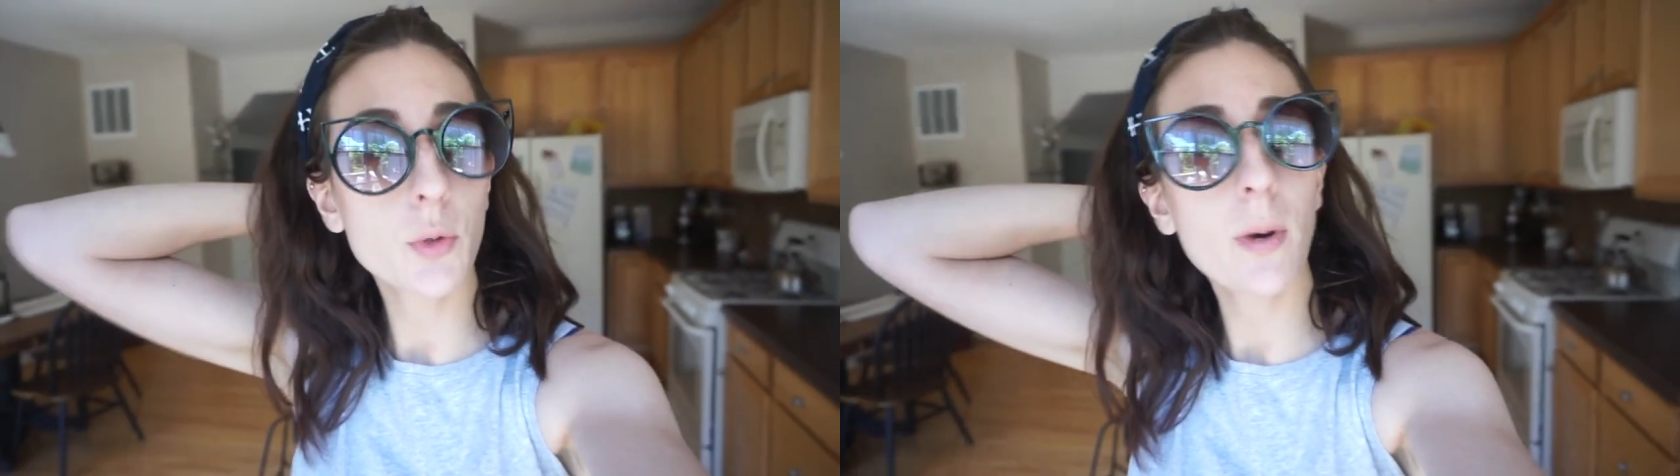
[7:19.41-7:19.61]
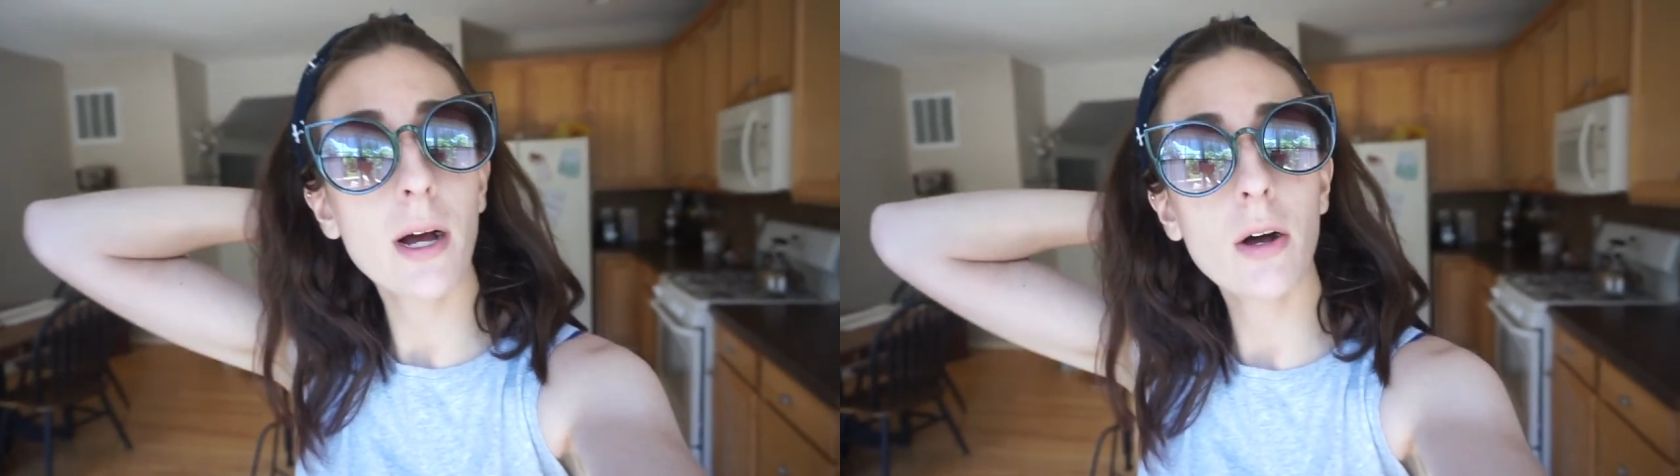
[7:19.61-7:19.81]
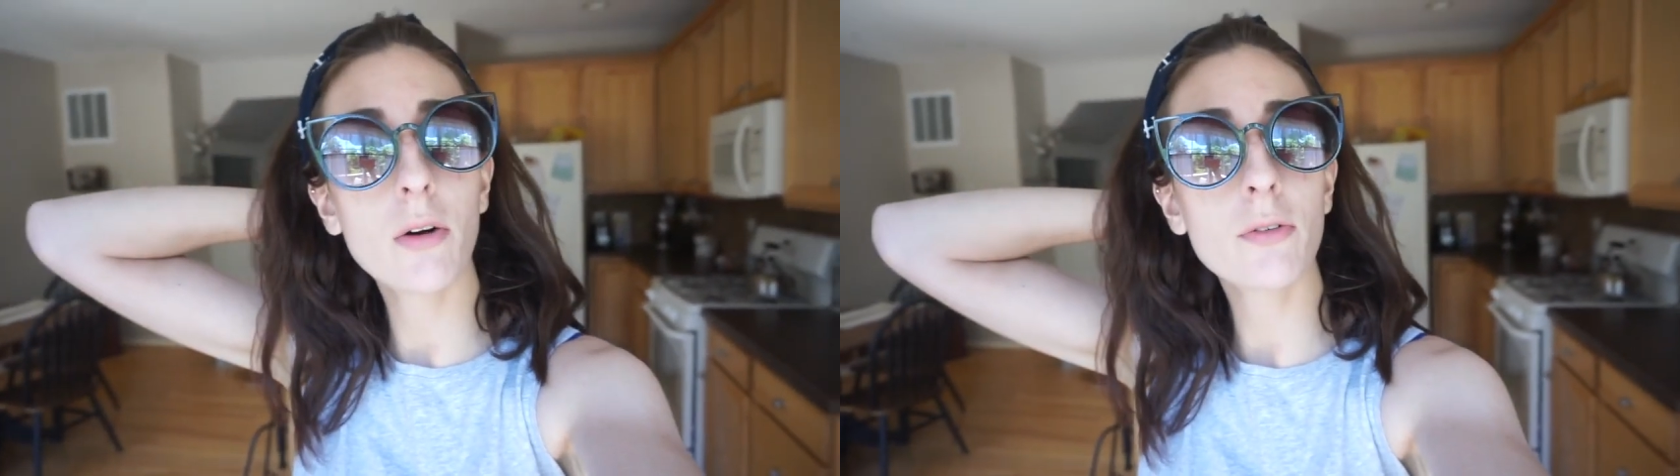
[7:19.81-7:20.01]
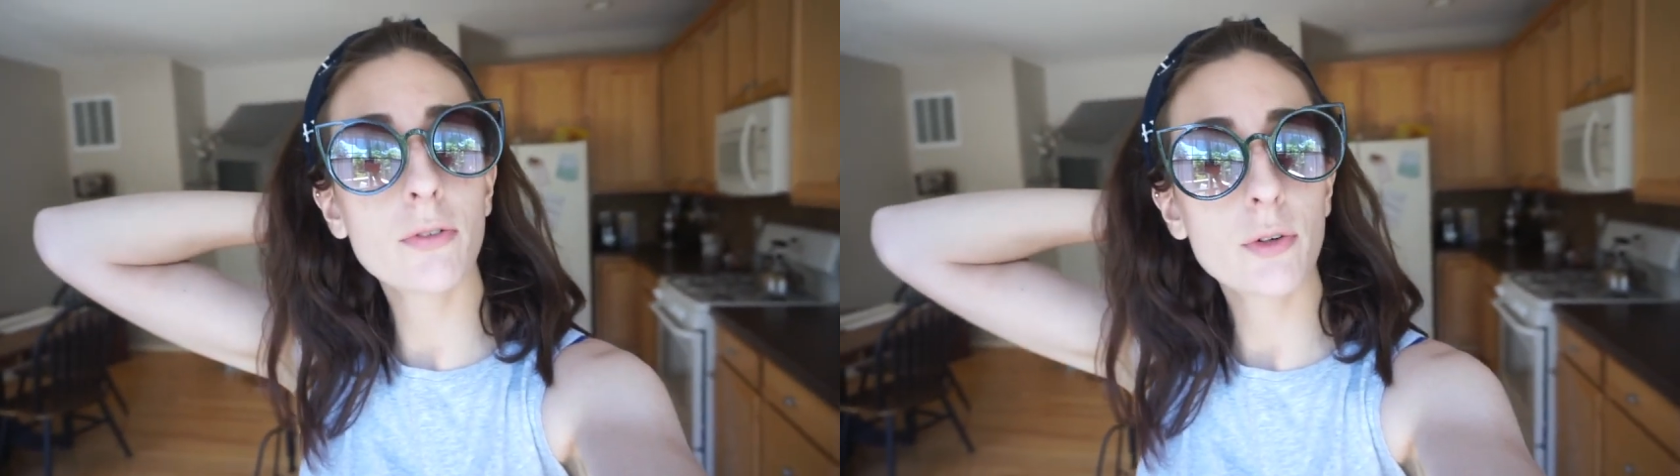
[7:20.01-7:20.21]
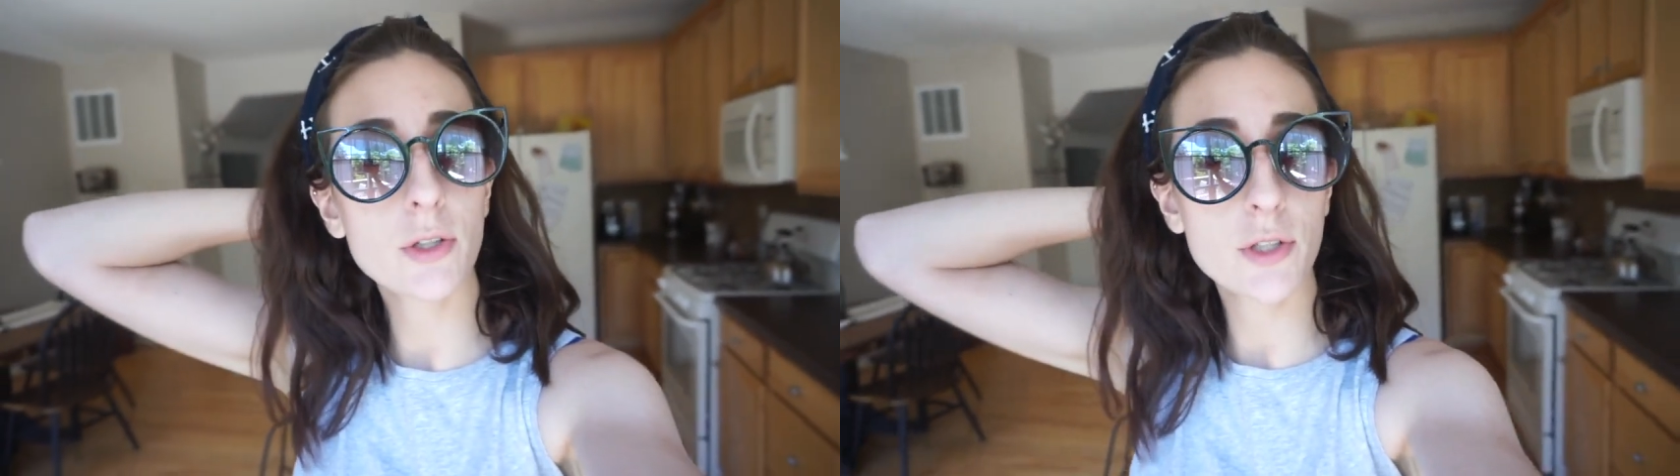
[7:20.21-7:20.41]
12
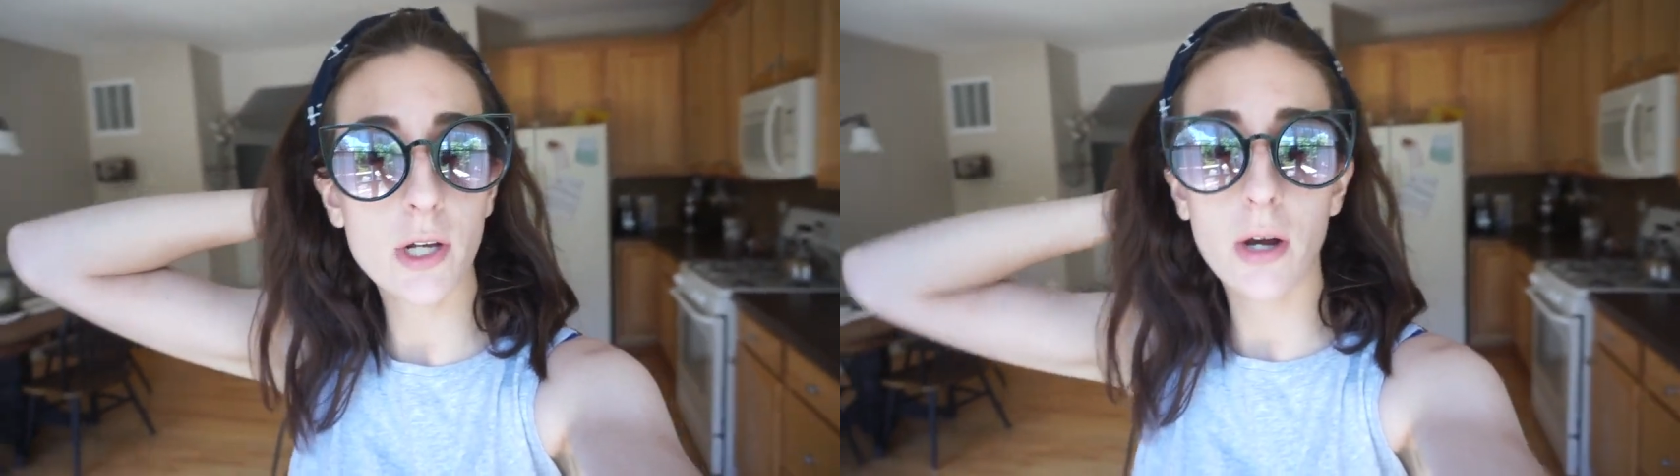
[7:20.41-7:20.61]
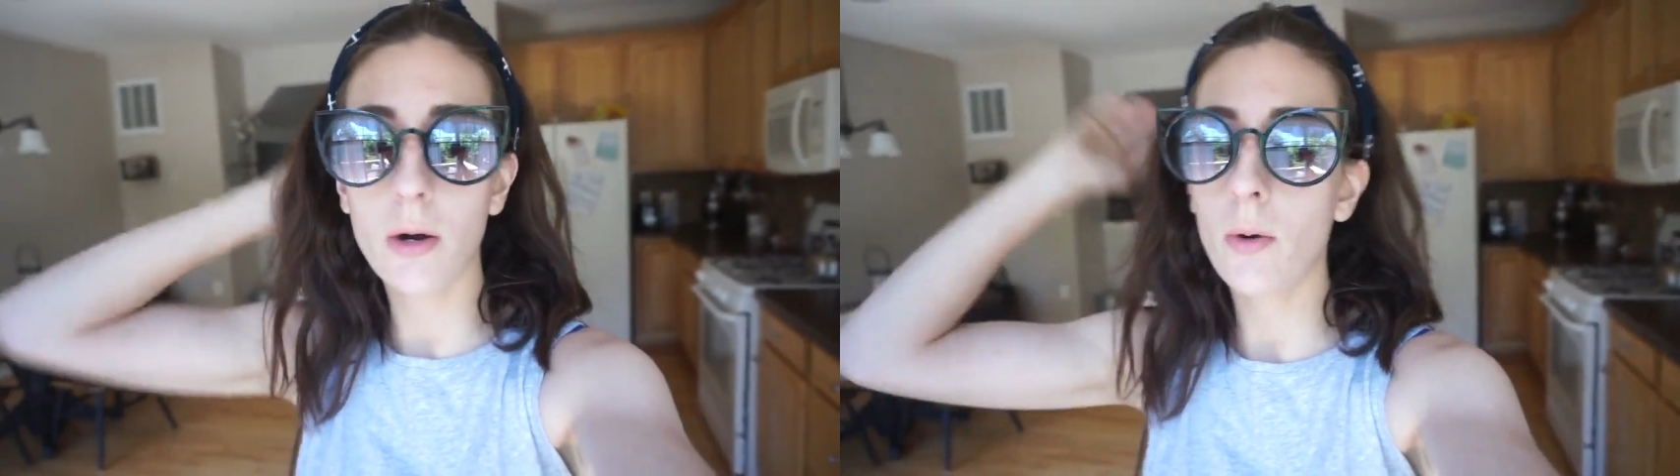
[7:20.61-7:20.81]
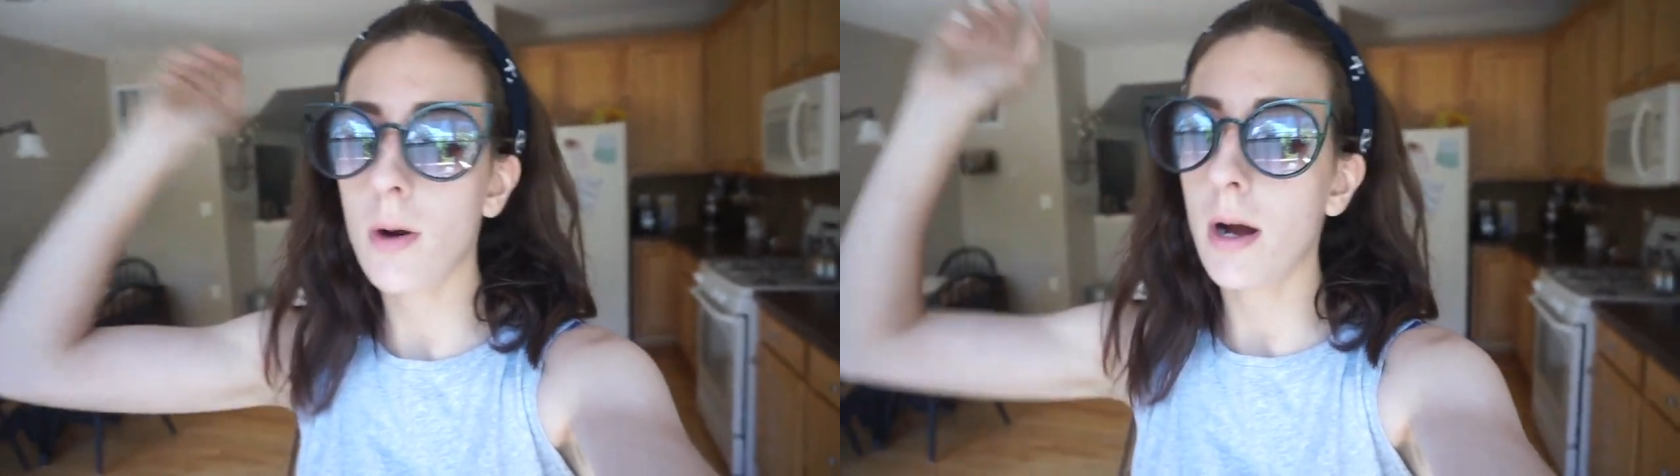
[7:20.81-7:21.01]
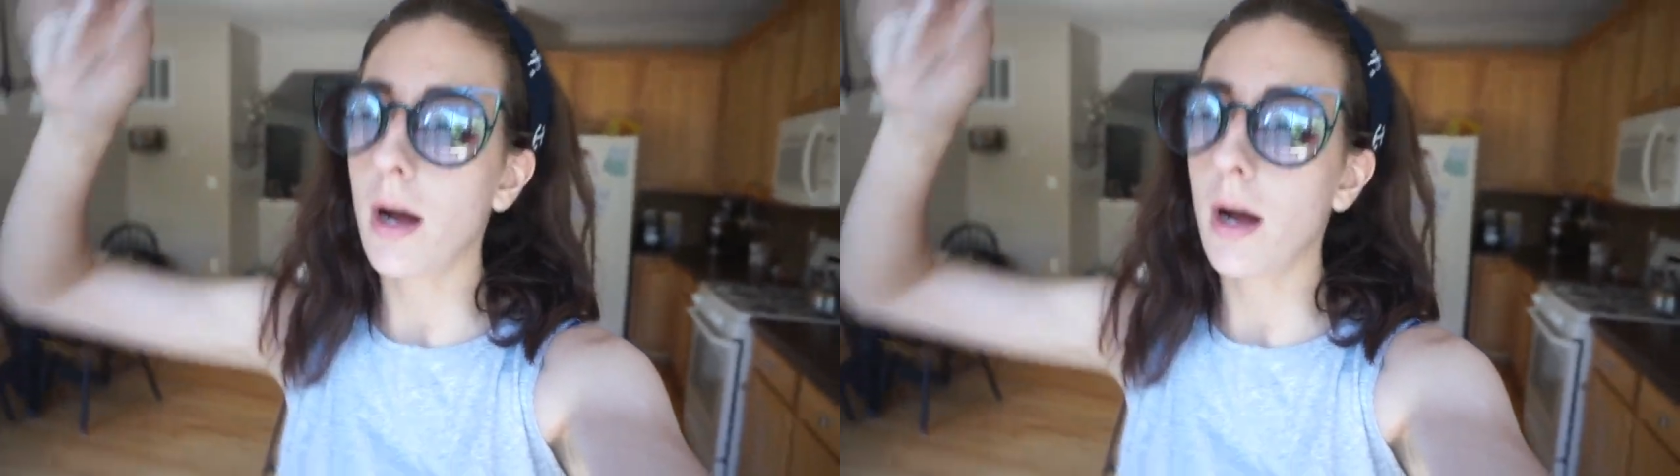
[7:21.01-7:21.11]
or so.